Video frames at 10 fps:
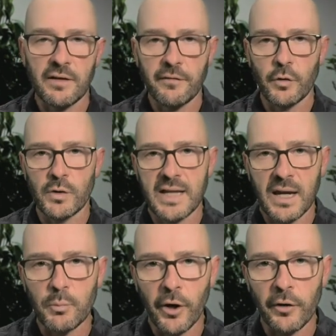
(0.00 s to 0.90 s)
our first
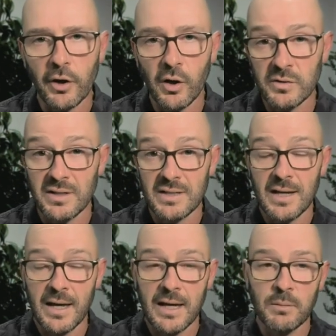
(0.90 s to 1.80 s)
aid protocols are the
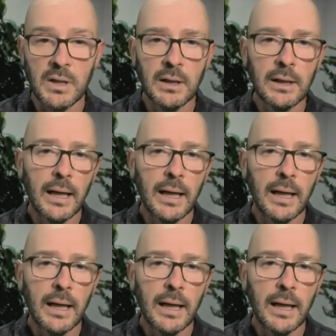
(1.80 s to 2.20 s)
same,